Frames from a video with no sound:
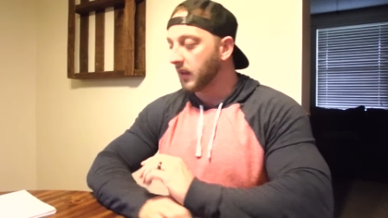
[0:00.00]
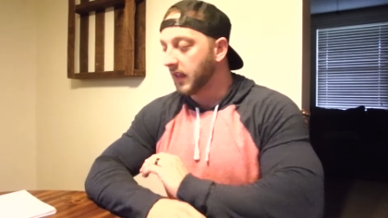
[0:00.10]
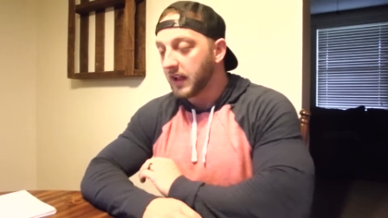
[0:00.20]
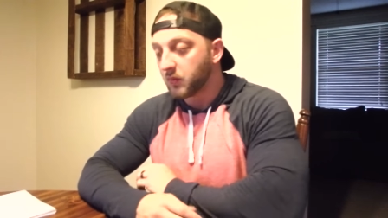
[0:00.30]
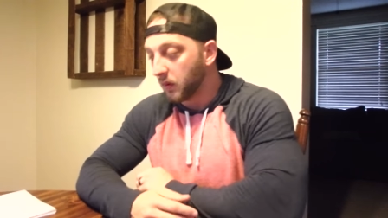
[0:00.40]

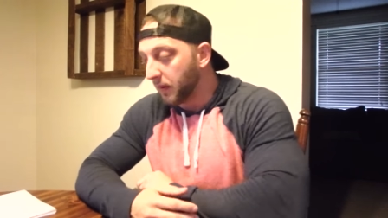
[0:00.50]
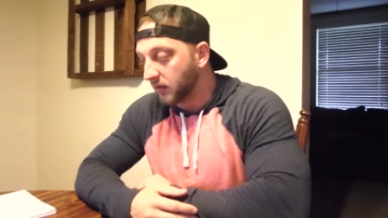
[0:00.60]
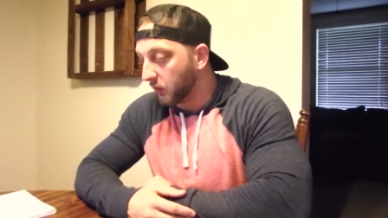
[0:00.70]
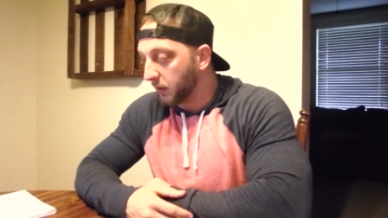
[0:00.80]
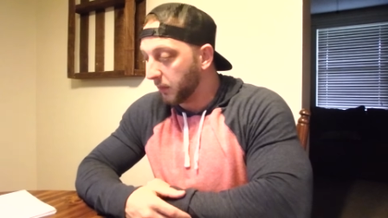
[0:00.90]
That's what my
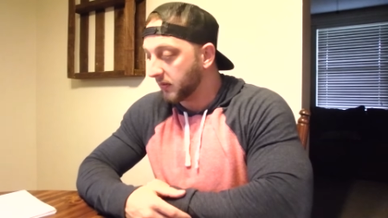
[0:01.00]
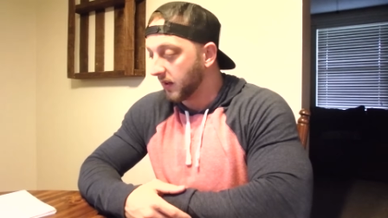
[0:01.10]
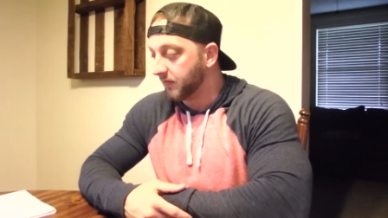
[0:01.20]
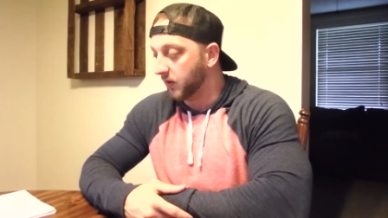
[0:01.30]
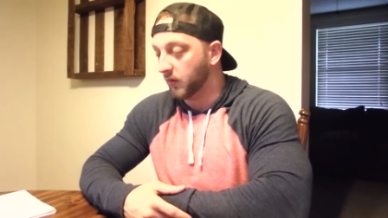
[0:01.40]
sole purpose,
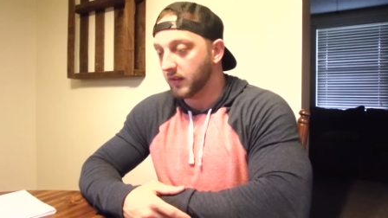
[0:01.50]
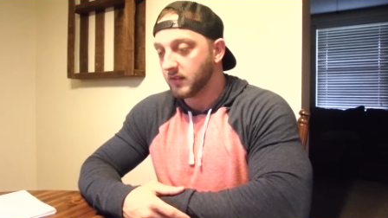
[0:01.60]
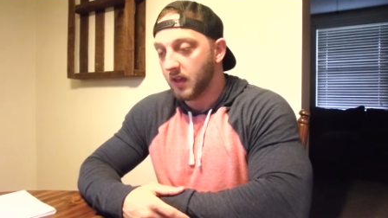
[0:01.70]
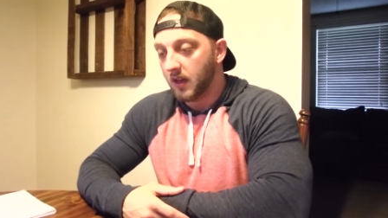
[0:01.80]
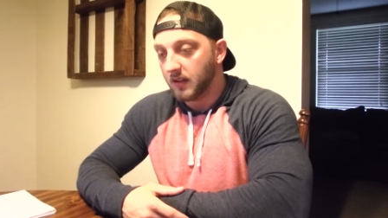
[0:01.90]
I feel,
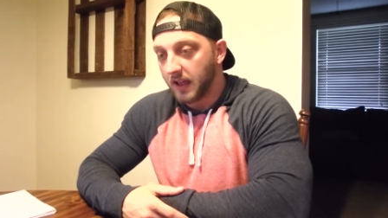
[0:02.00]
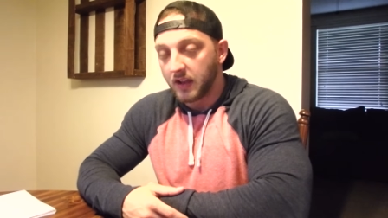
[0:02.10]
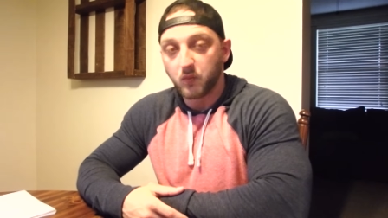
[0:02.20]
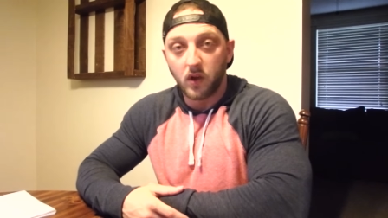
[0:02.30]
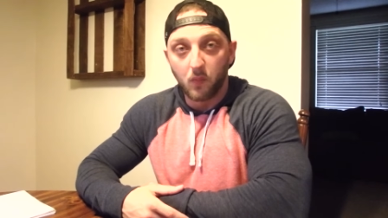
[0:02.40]
is.
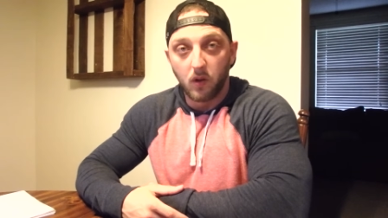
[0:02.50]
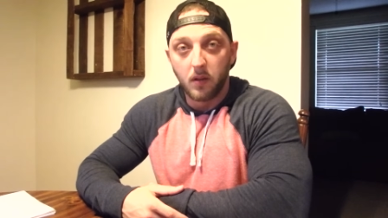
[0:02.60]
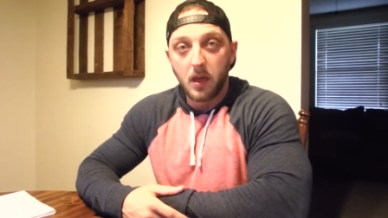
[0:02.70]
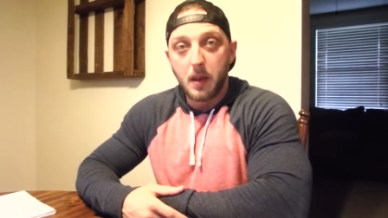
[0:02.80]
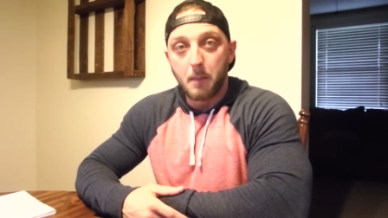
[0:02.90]
That's what I
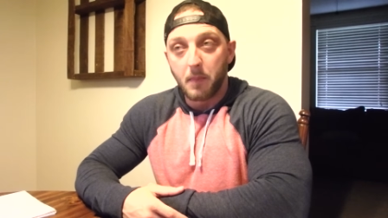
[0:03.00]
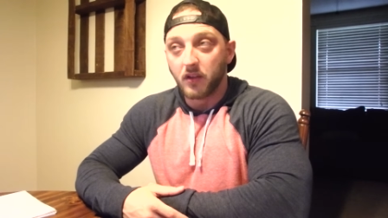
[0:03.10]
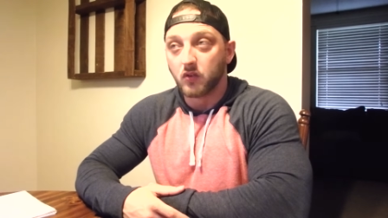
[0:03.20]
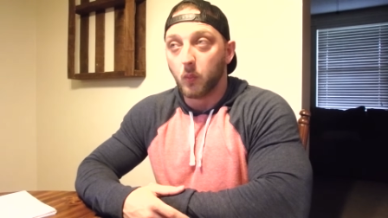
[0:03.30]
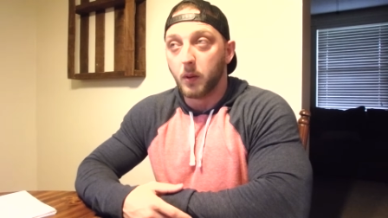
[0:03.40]
want my
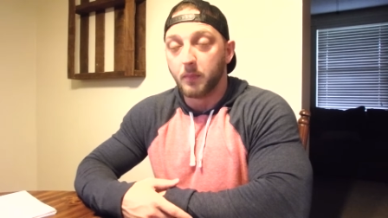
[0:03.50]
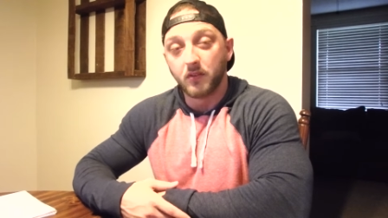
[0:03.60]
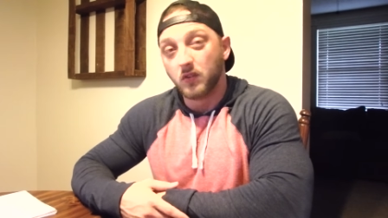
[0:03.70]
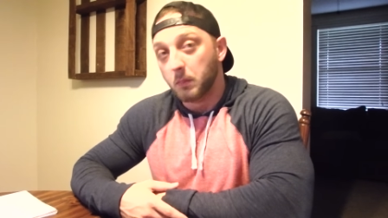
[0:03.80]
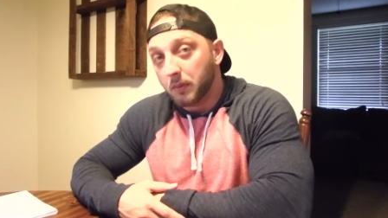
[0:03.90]
sole
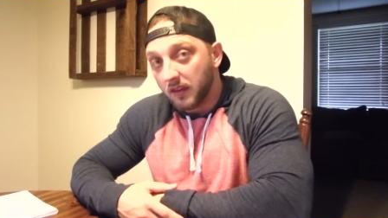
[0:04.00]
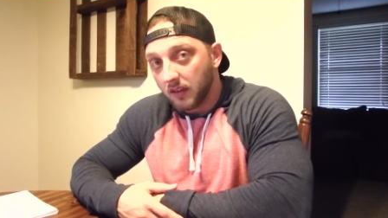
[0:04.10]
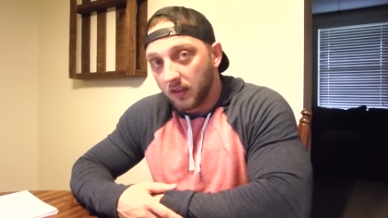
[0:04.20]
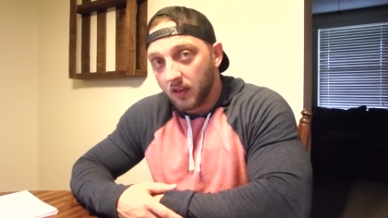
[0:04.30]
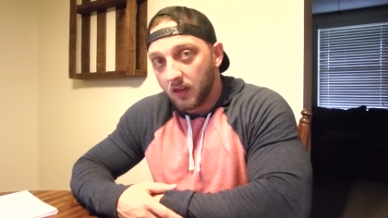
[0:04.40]
purpose to be.